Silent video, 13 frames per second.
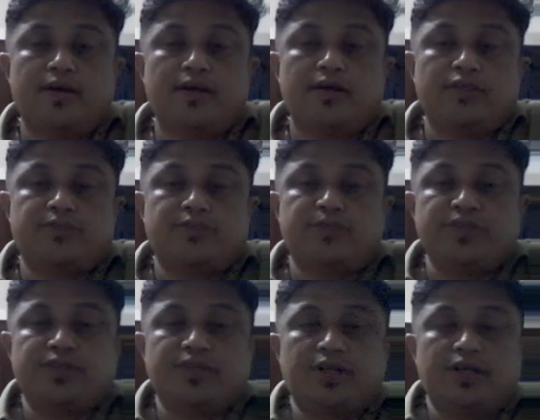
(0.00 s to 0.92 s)

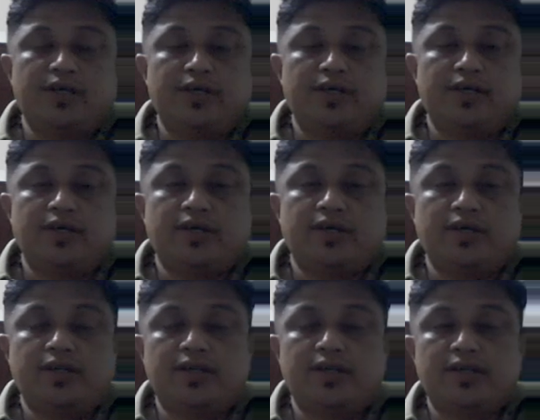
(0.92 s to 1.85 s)
especially
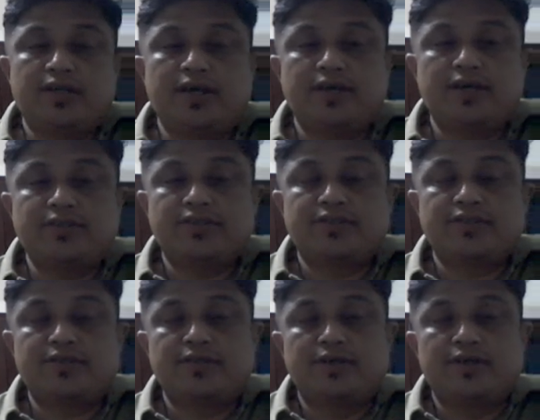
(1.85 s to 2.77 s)
in that
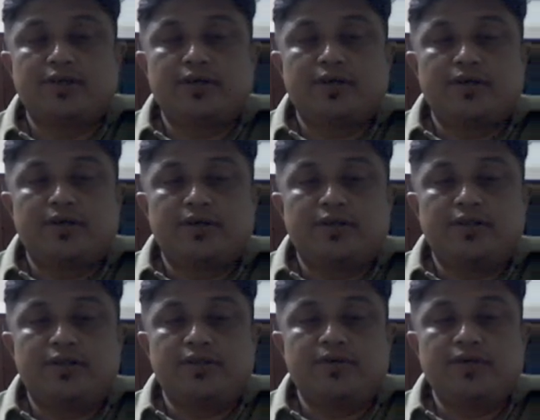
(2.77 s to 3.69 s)
case
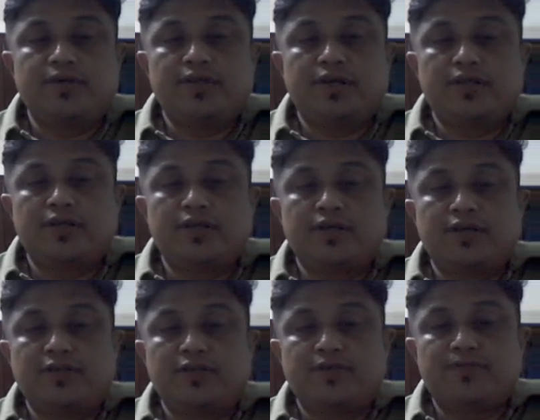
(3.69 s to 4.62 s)
during the
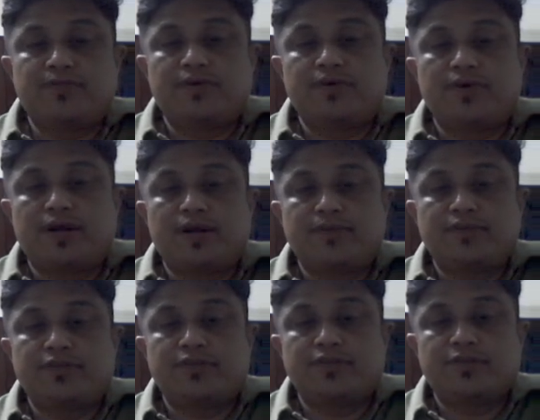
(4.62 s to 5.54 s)
undergraduate
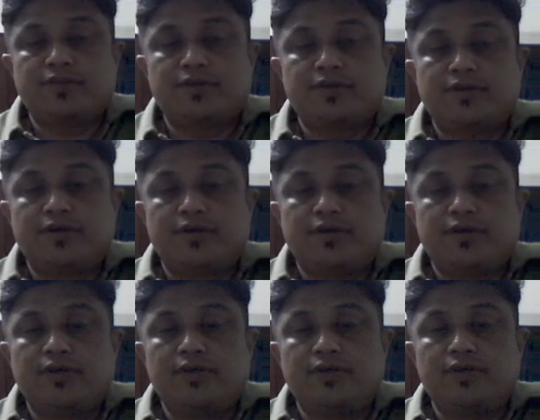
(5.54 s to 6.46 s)
programs,
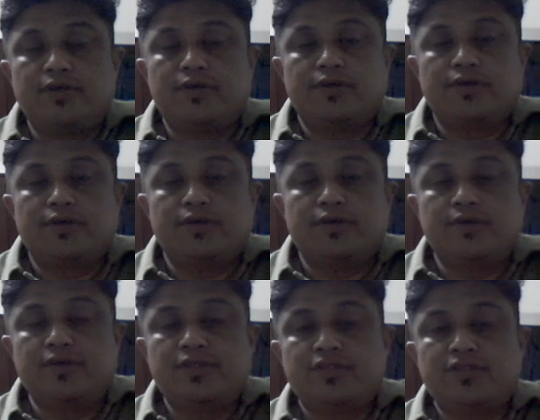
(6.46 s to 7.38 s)
you
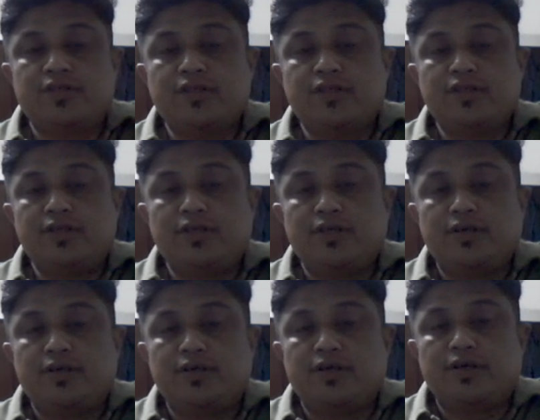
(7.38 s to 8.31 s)
did study
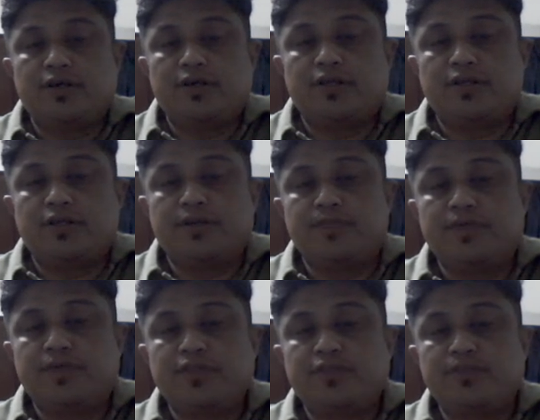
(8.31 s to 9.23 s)
the
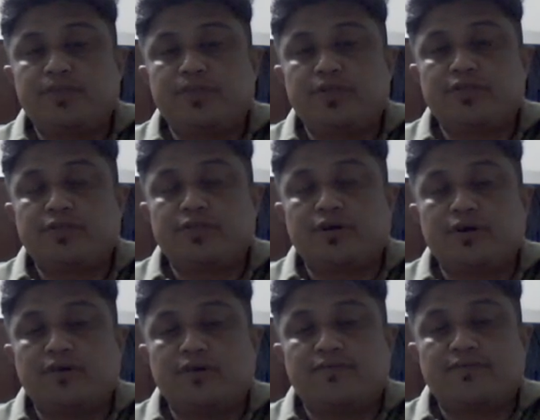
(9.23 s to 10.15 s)
principles
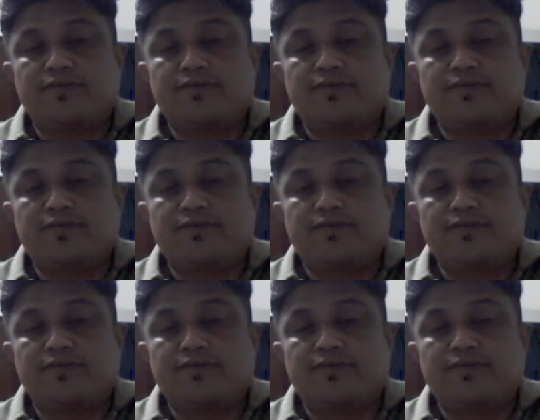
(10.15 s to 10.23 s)
of